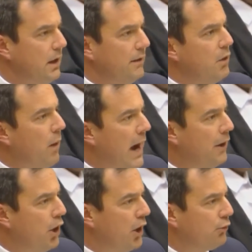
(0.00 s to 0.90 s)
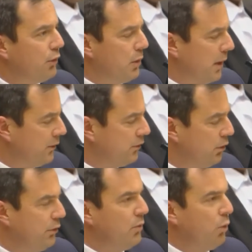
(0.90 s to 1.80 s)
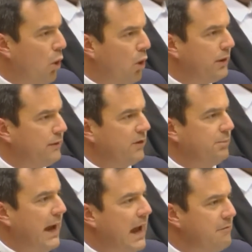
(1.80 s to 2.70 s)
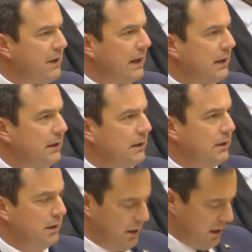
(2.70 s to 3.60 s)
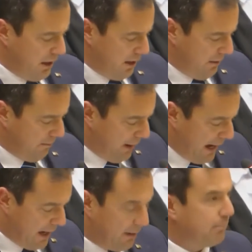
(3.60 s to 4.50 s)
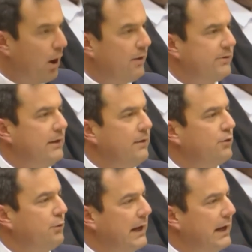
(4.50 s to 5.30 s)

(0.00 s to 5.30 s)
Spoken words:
then why on earth would we want to reward this behavior by passing this